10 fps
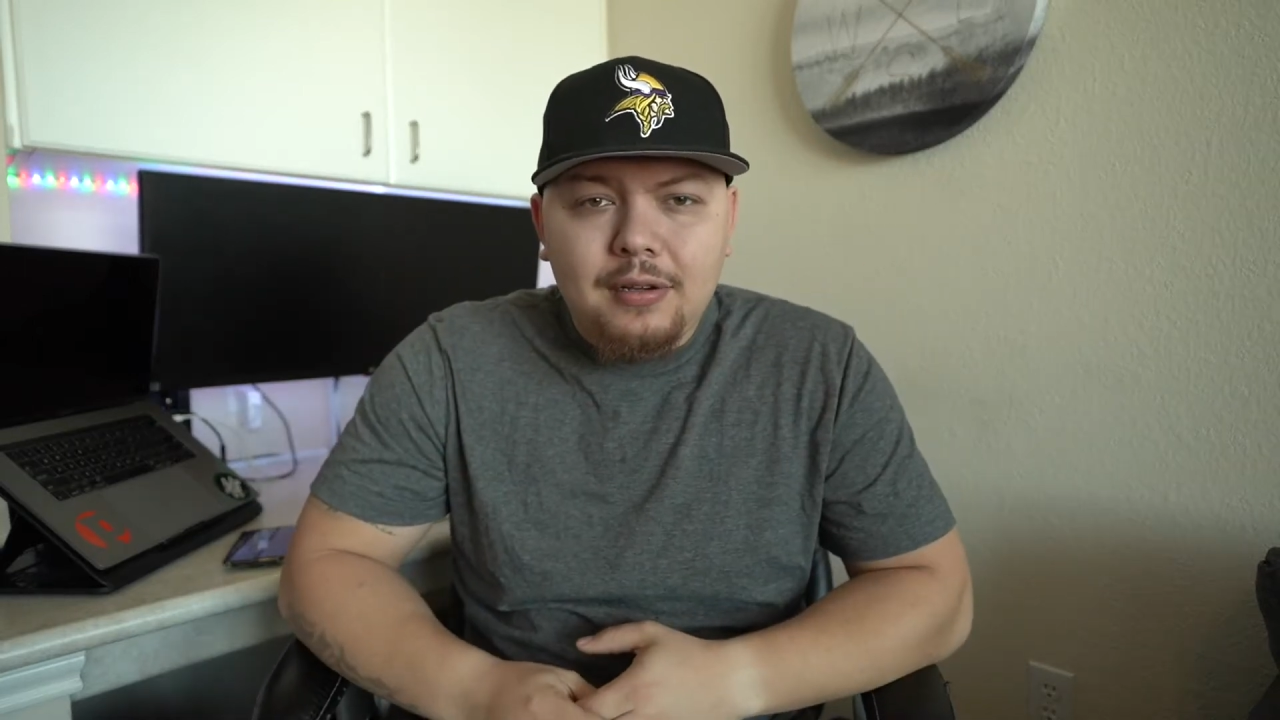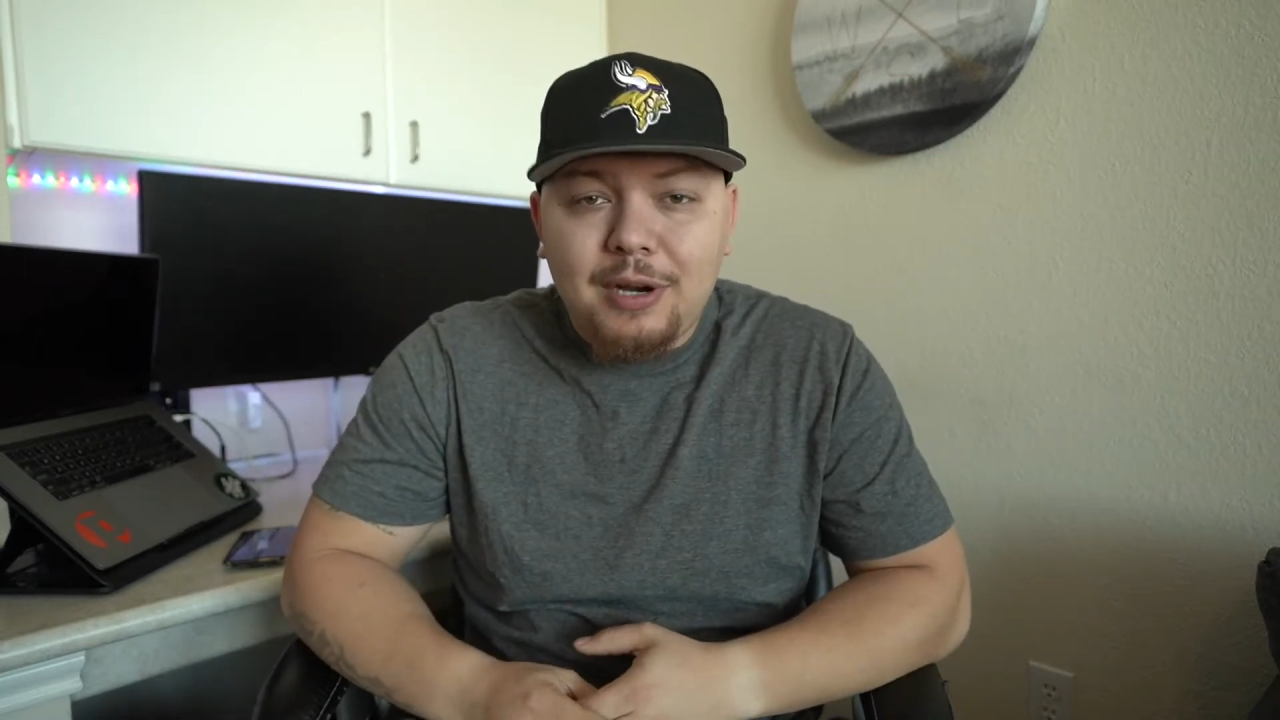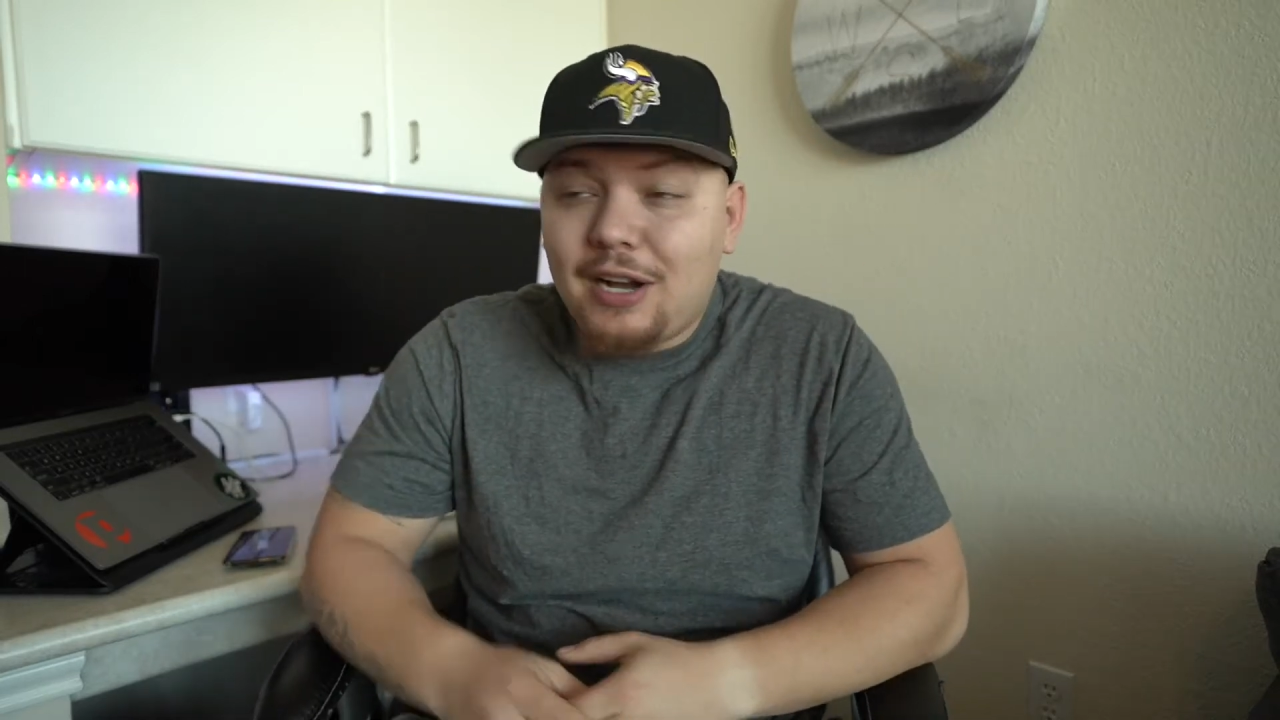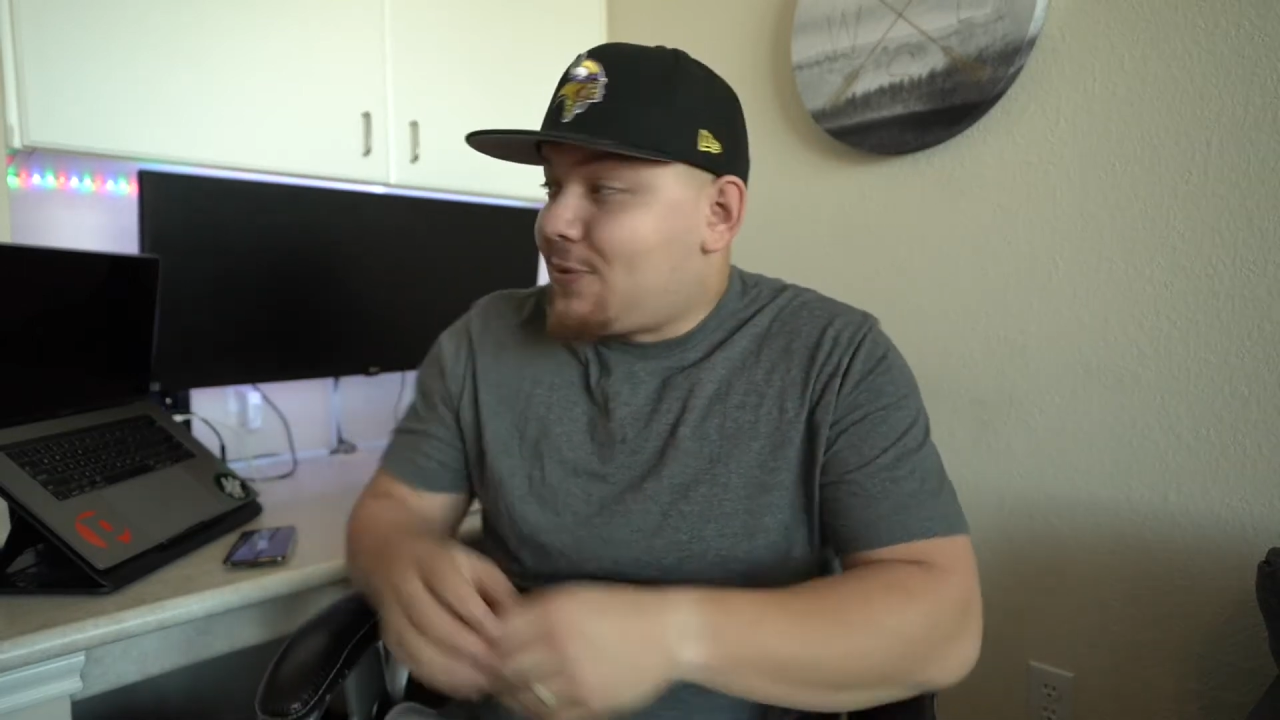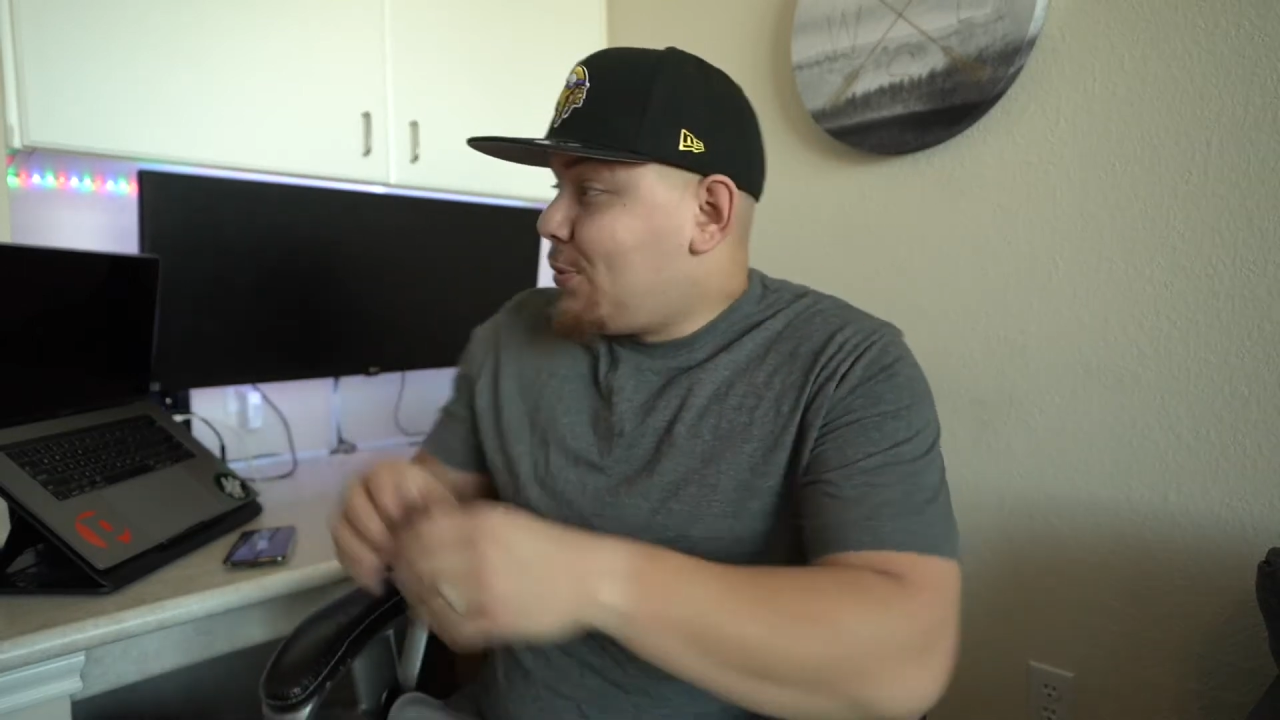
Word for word: my awesome